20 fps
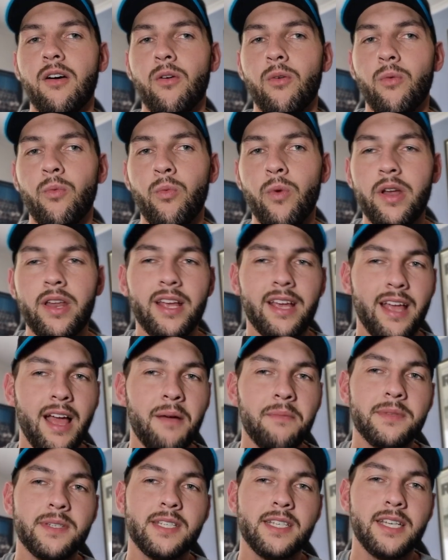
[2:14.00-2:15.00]
when it
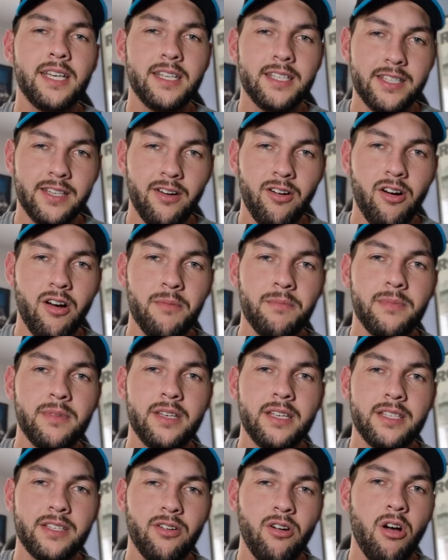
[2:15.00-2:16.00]
comes to your time
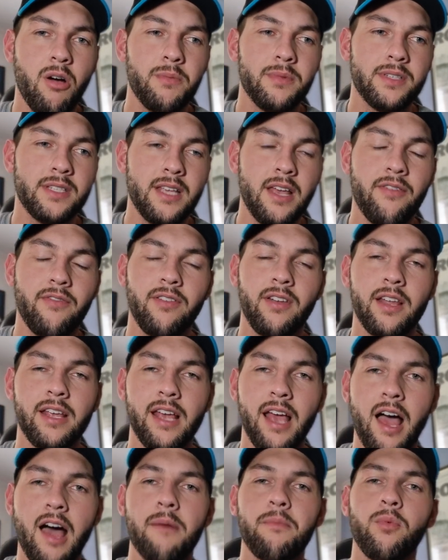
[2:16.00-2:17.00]
is definitely
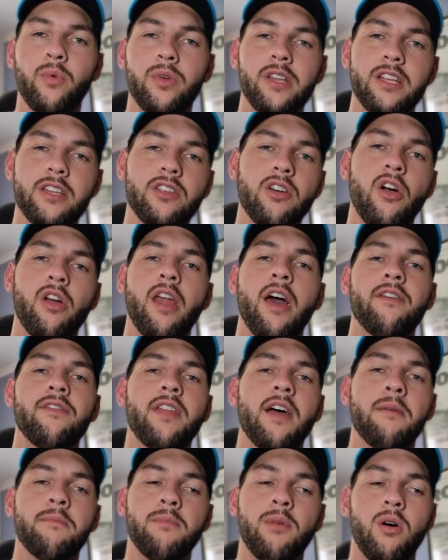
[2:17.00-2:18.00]
up when you don't have
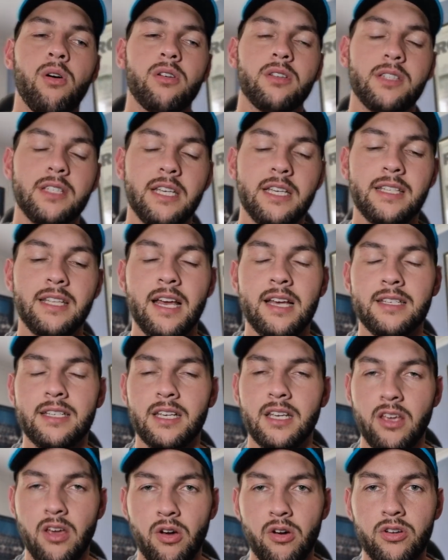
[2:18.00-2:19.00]
that box ticked as a
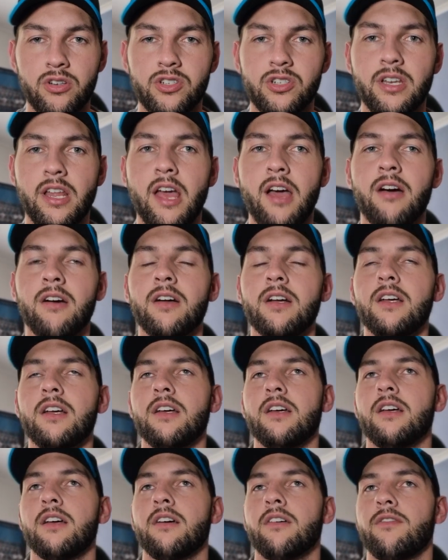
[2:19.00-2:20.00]
coach. Now,
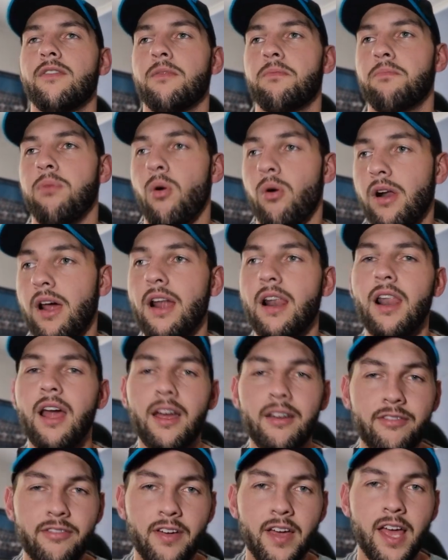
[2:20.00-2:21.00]
for Port
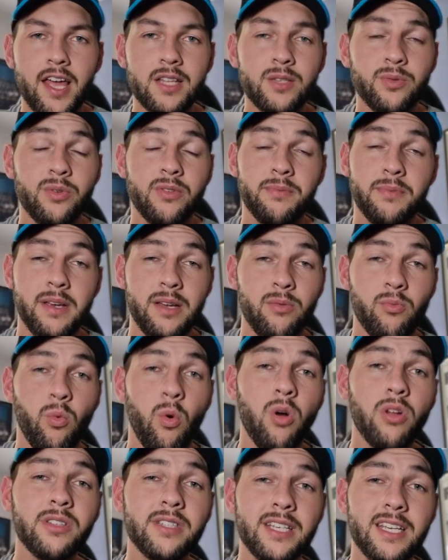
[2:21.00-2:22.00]
Adelaide fans, we've
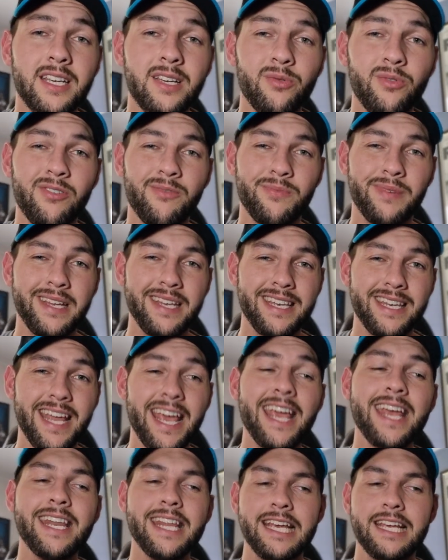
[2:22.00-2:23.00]
been
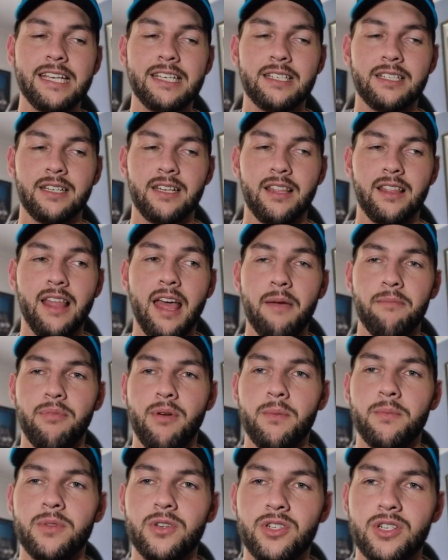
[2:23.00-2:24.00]
needing that
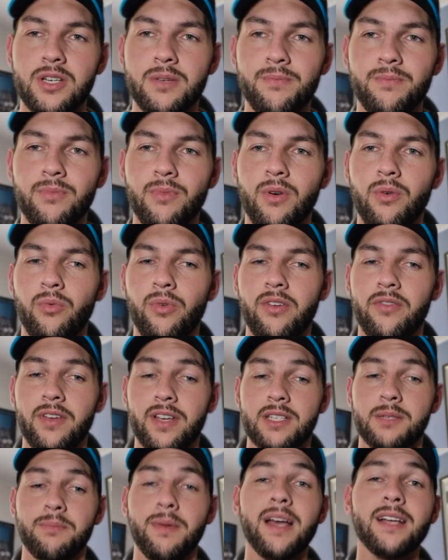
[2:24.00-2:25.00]
premiership. We've
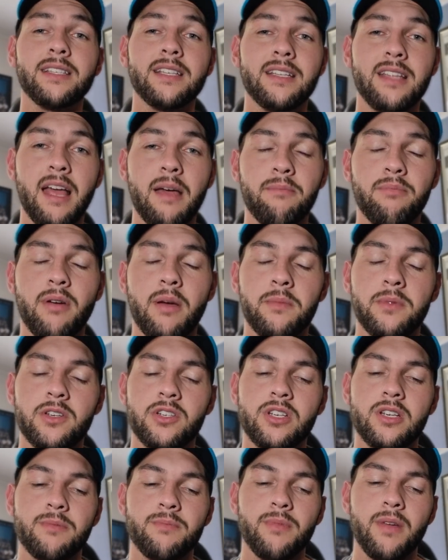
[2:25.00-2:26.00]
expected that
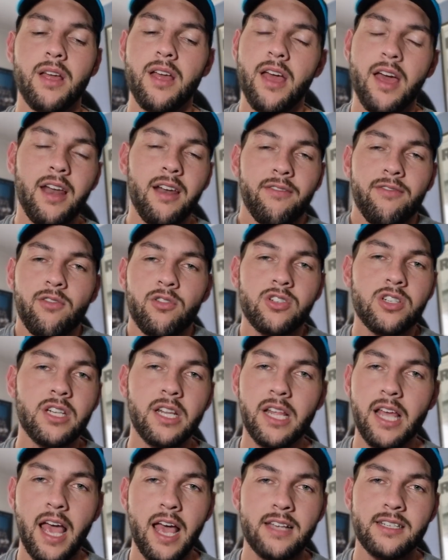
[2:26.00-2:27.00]
premiership. And
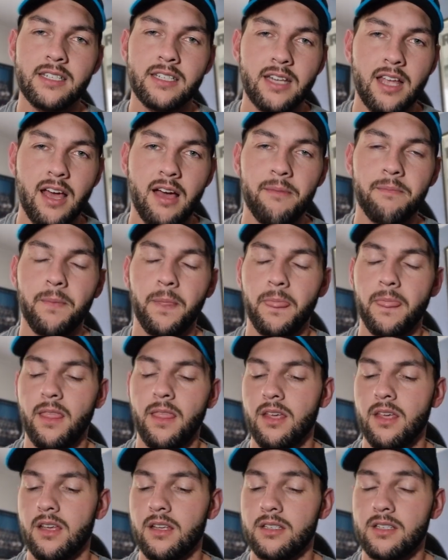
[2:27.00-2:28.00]
unfortunately, it hasn't come.
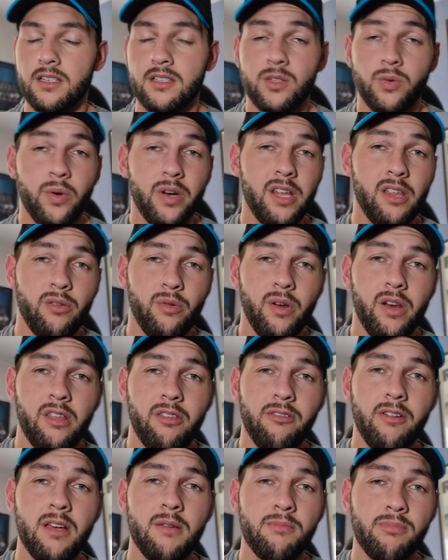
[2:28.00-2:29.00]
Does
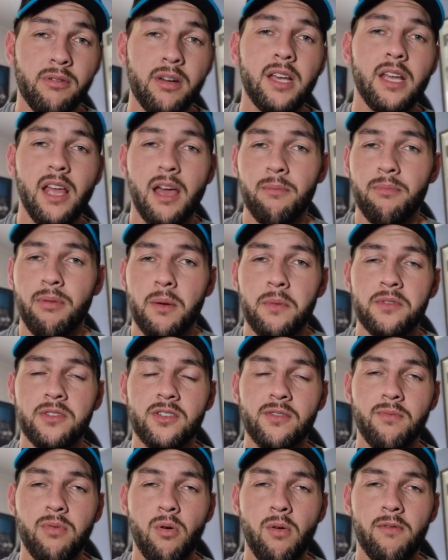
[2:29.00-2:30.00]
2023 bring a
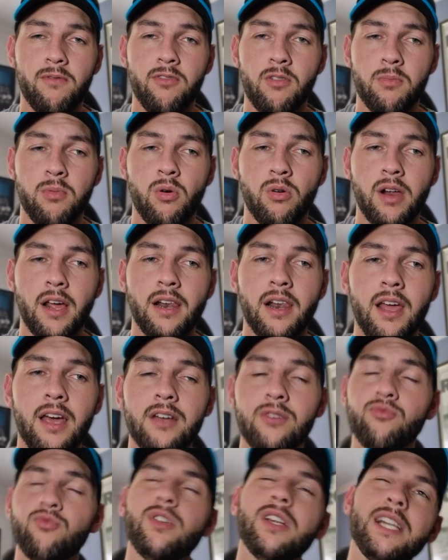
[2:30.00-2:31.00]
premiership for Port
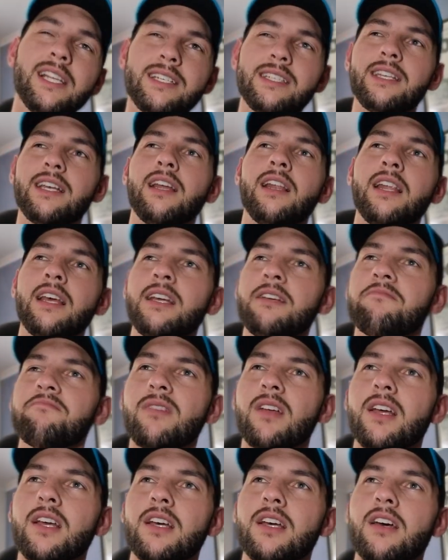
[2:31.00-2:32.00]
Adelaide? Realistically,
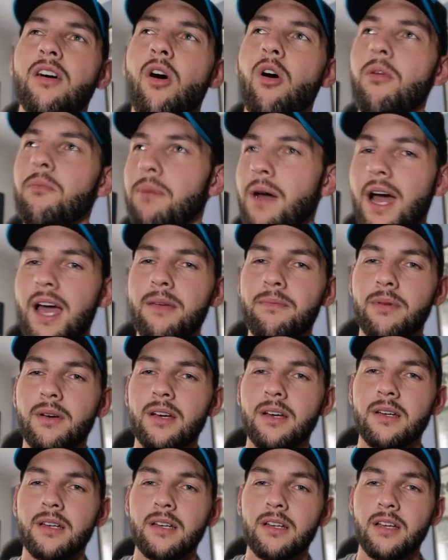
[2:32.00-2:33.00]
on
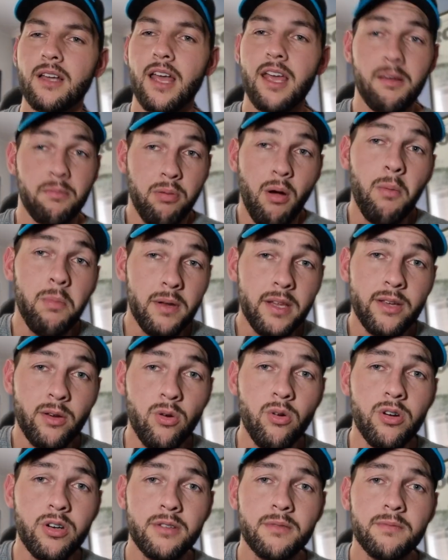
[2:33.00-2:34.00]
paper, it probably
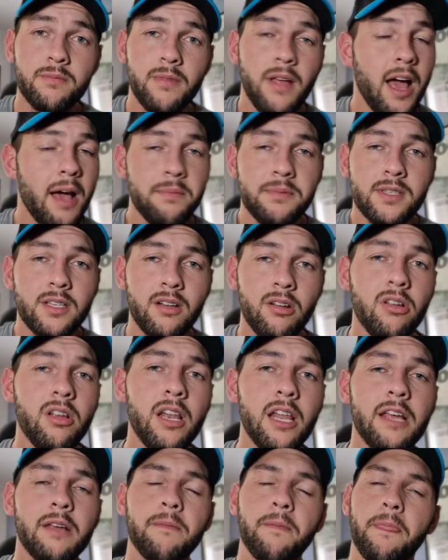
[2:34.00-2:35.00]
could.
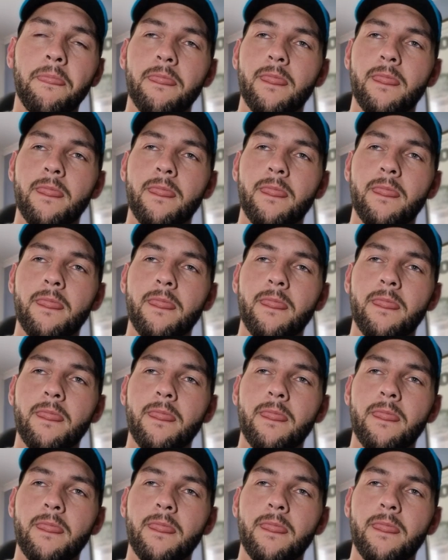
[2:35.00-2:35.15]
Absolutely.